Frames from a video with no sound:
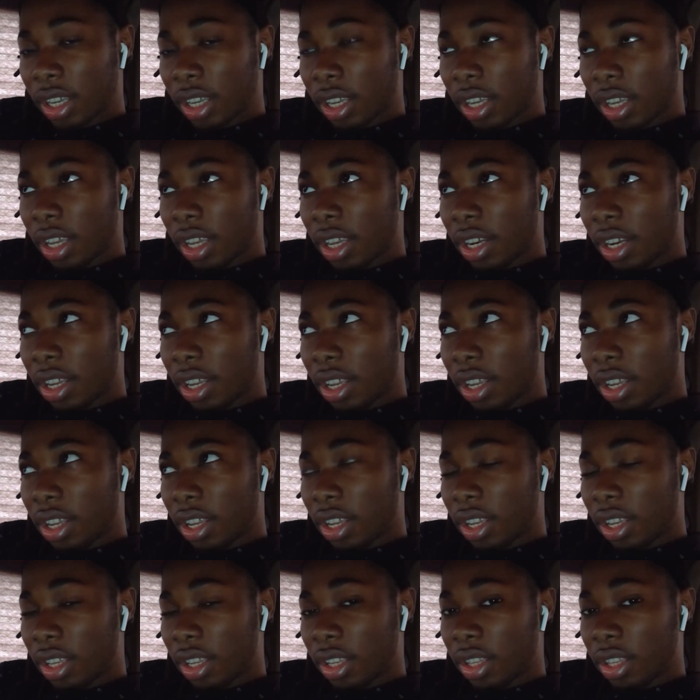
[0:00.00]
and
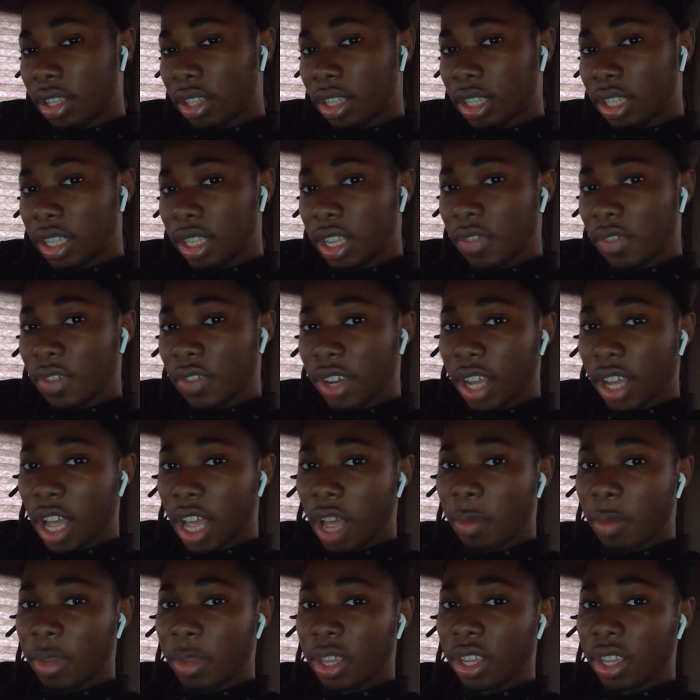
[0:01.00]
leave a
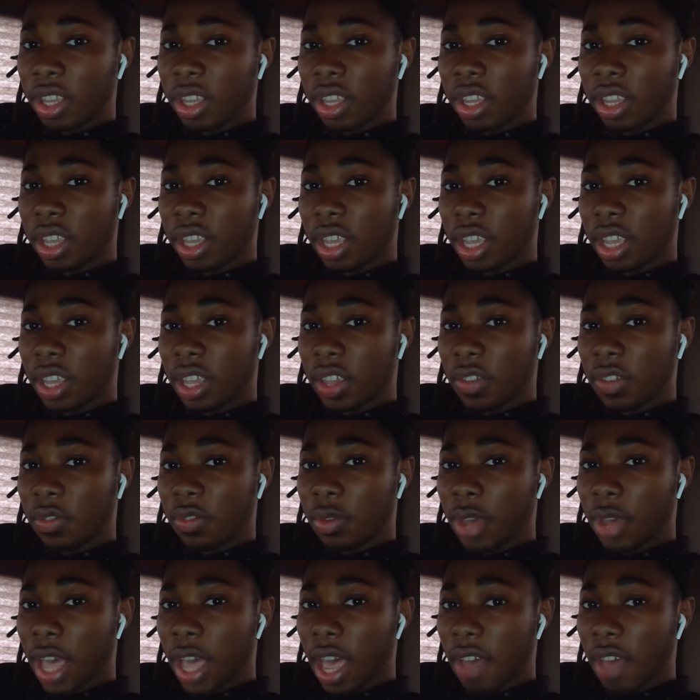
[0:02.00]
comment if
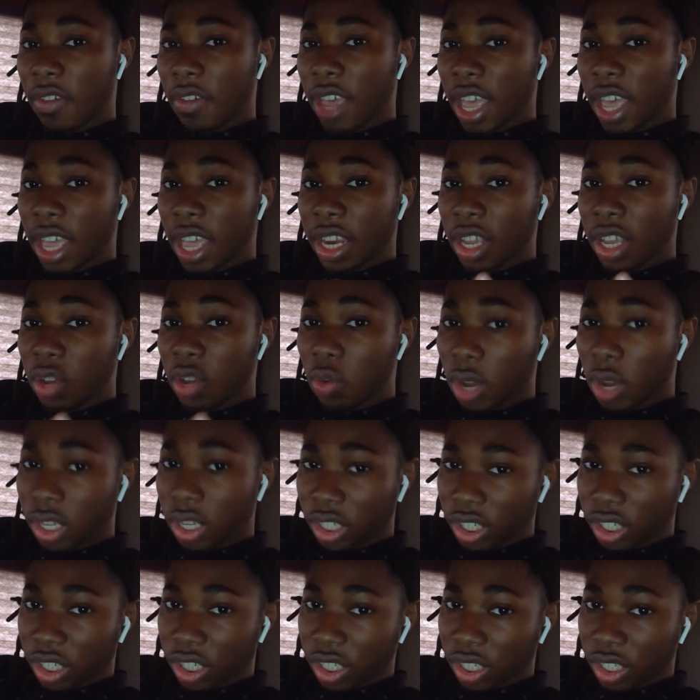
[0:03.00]
you have any
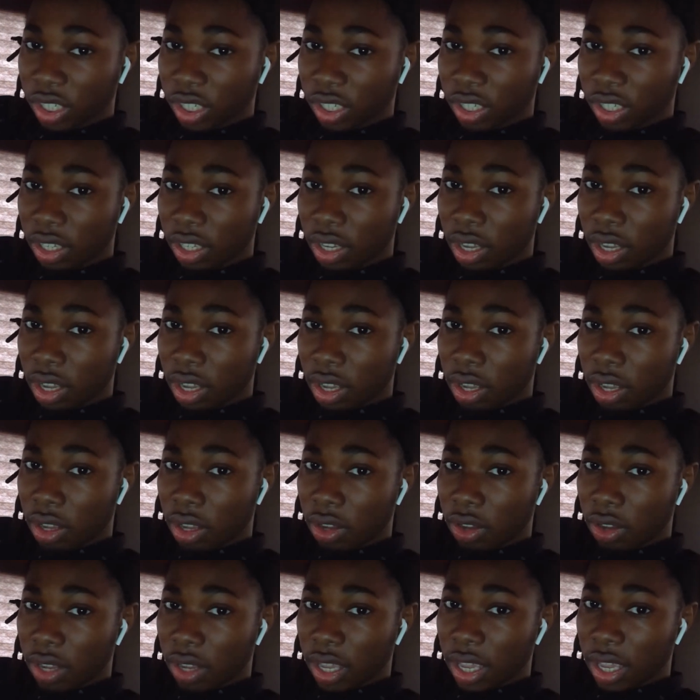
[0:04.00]
questions.
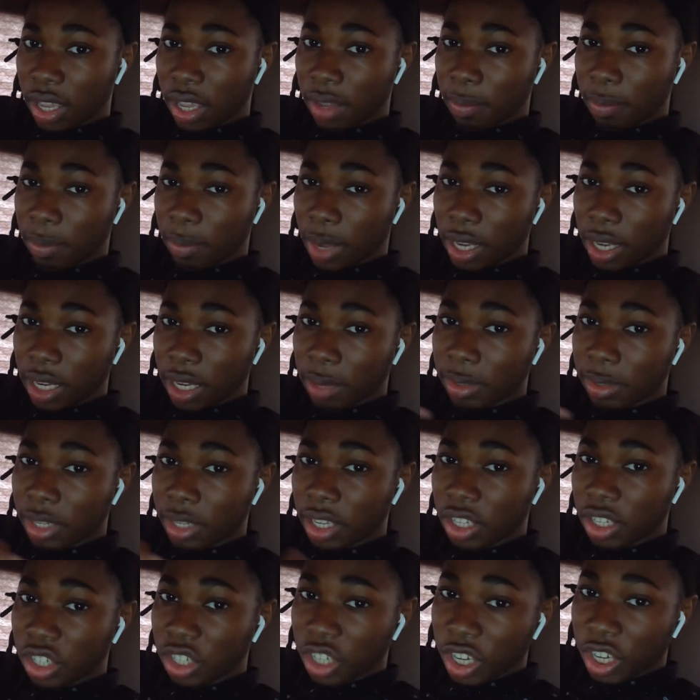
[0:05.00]
Okay, my name's
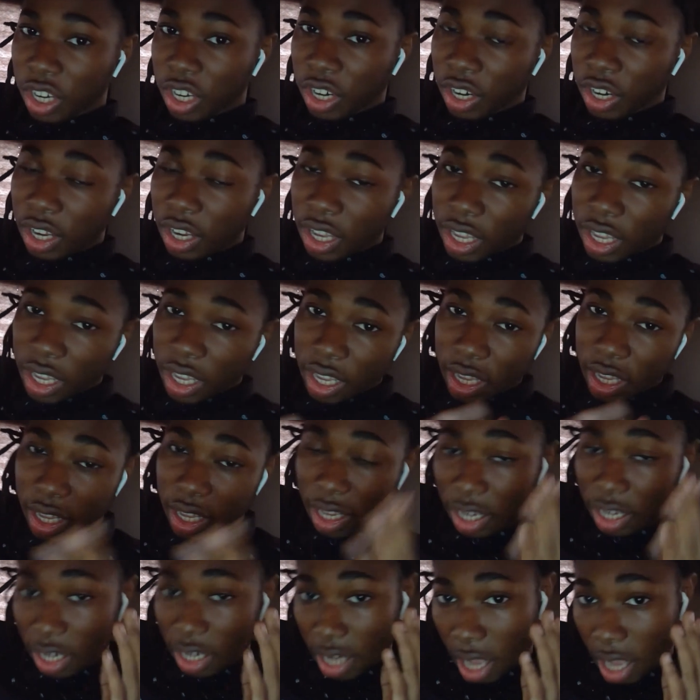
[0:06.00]
Kinjir,
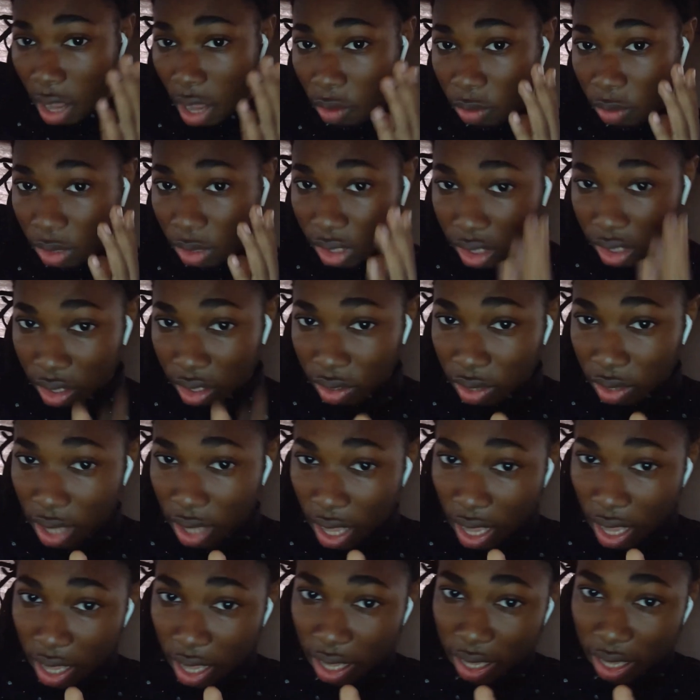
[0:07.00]
and I will see you
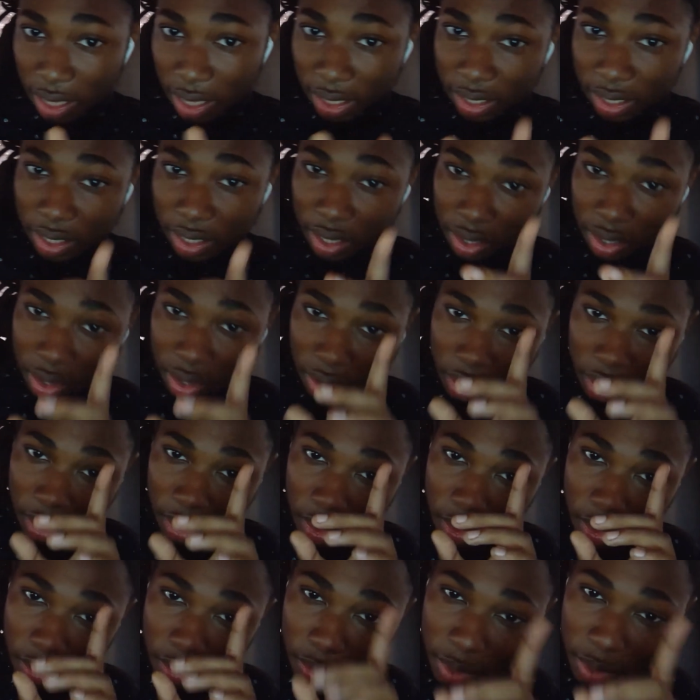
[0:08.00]
guys
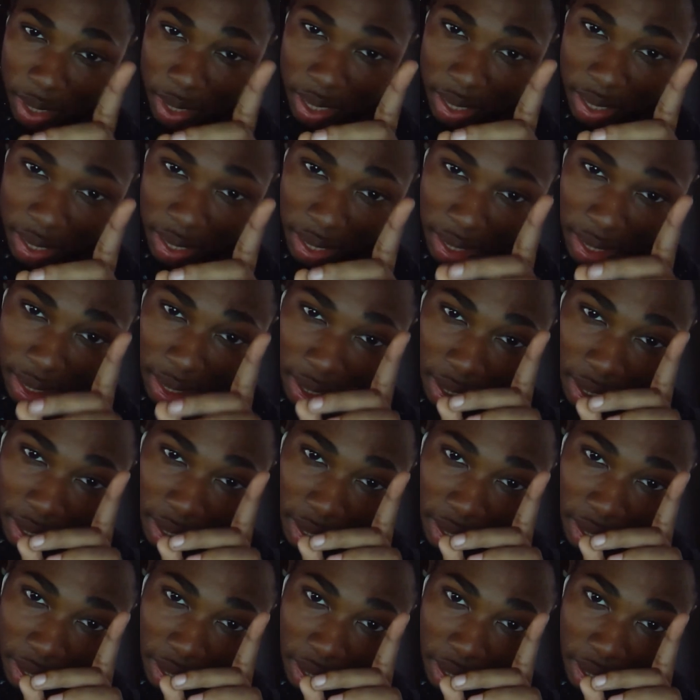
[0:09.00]
when
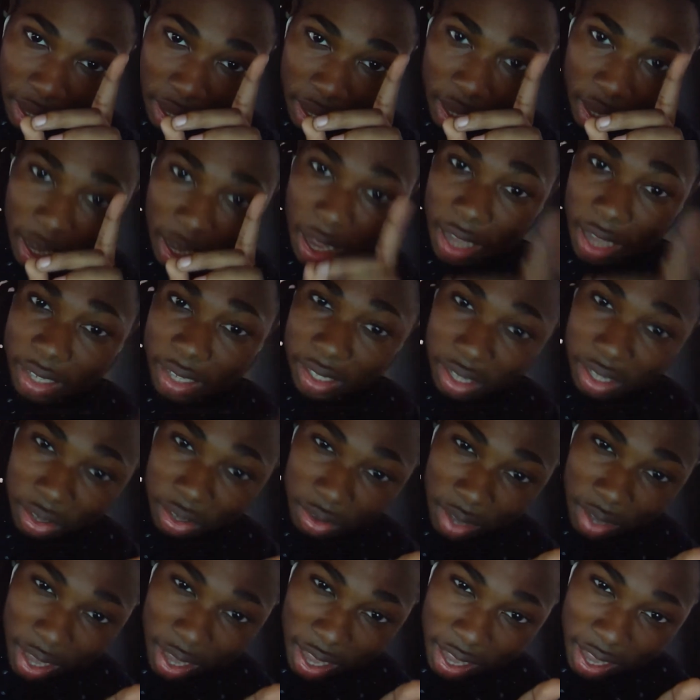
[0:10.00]
I see you
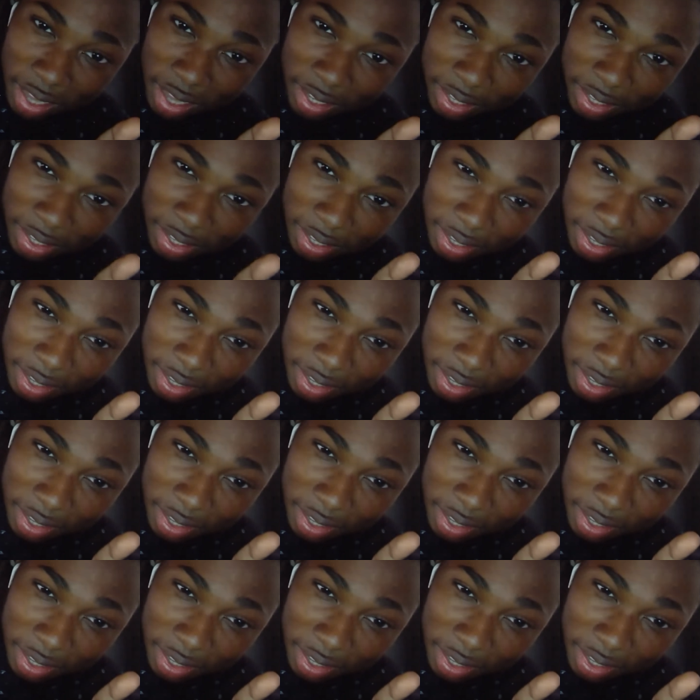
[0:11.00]
guys.